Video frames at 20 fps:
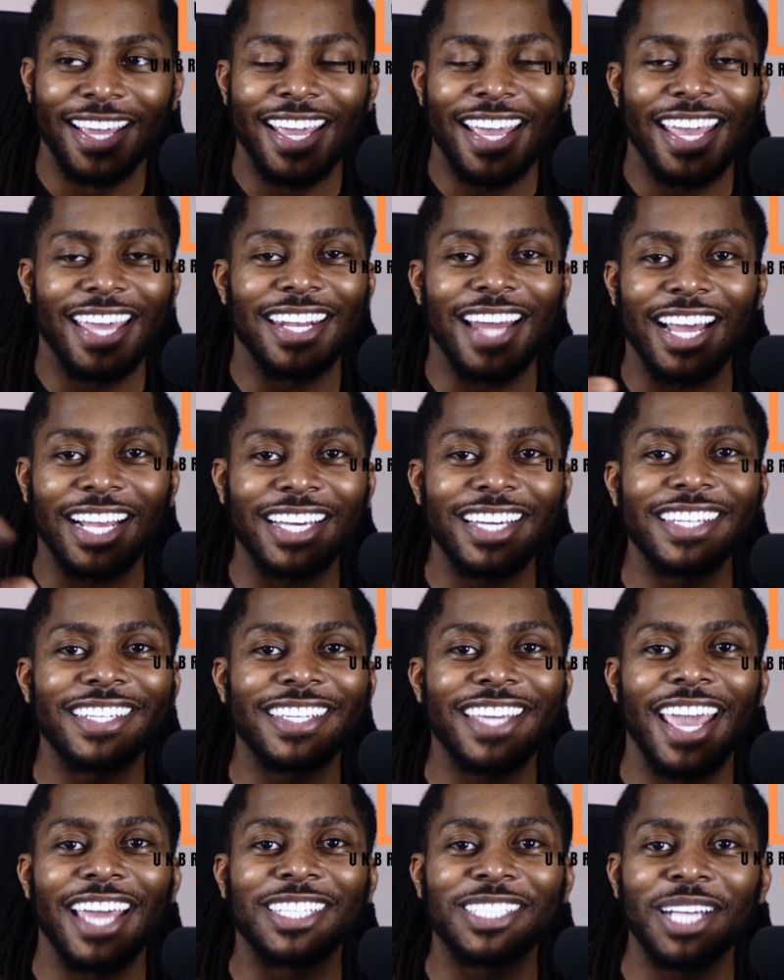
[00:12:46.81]
and I couldn't
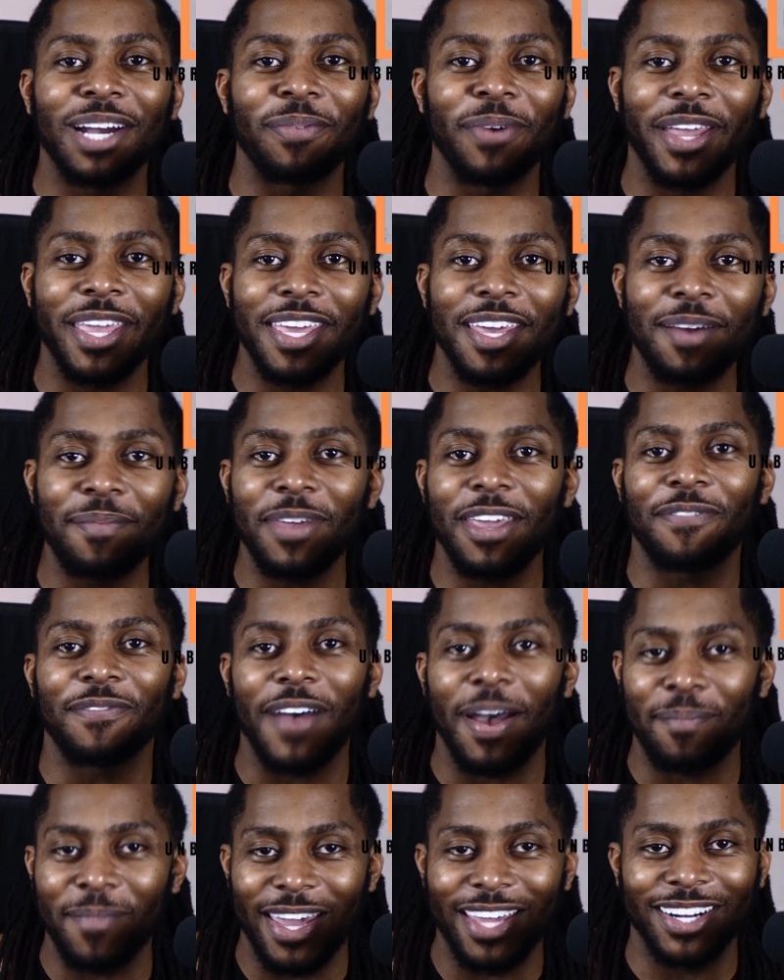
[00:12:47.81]
catch up with him if
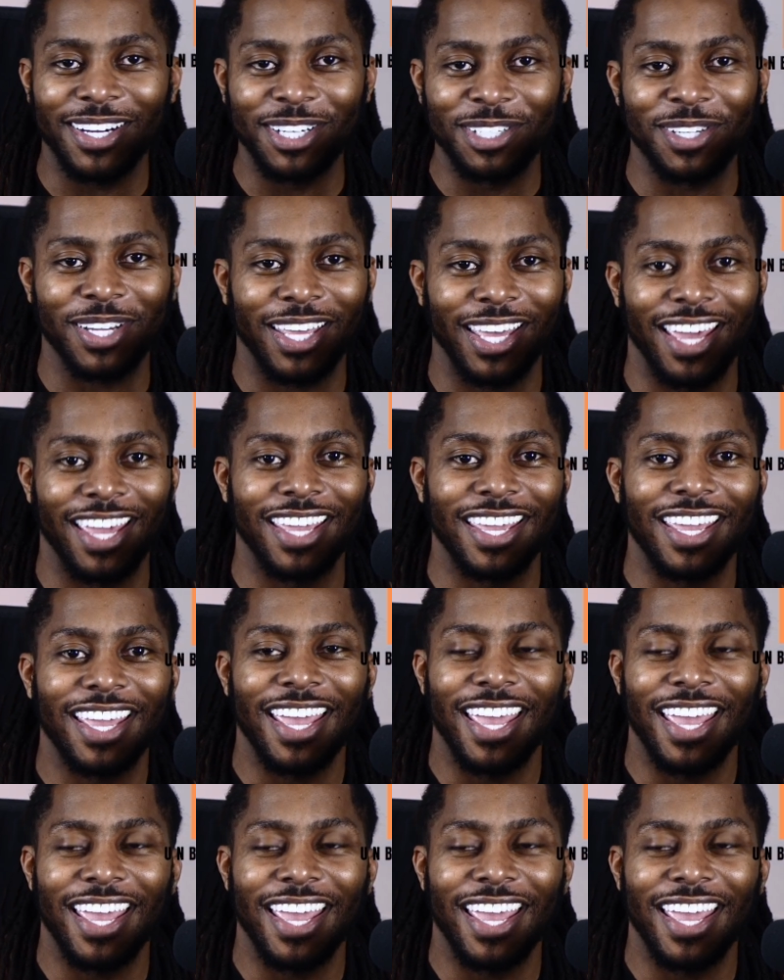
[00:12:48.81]
I made 100K.